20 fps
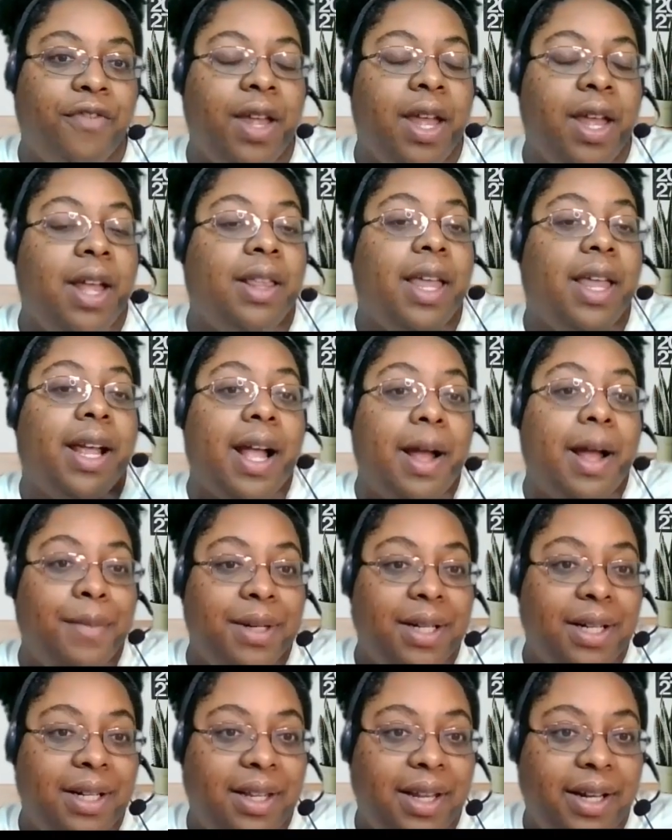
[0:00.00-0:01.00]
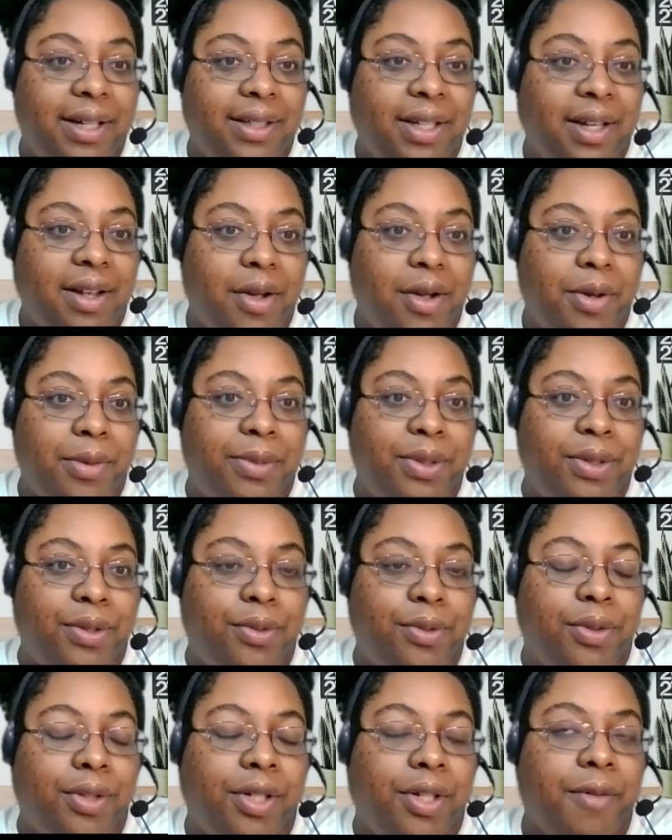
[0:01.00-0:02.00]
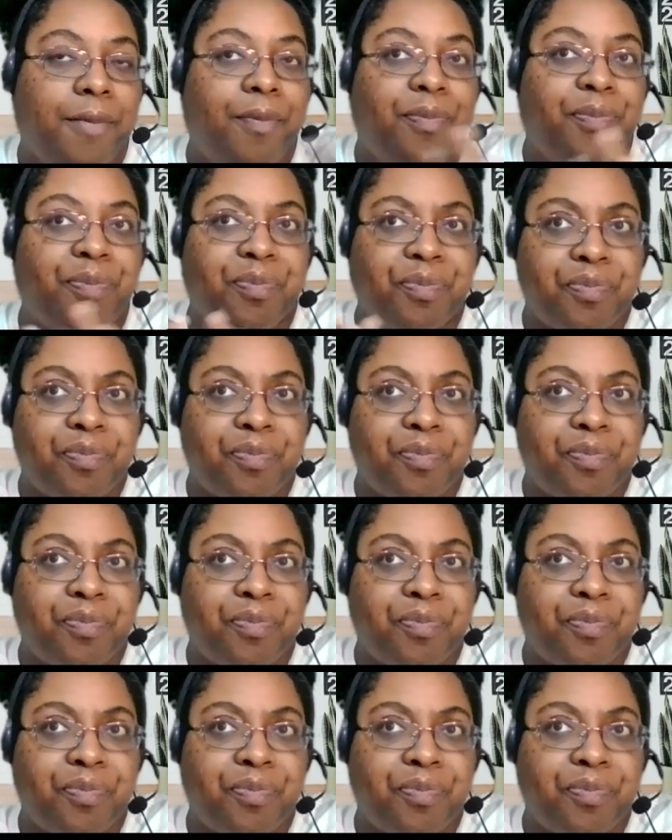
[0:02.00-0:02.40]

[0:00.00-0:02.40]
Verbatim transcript: if like I'm an eclectic homeschooler,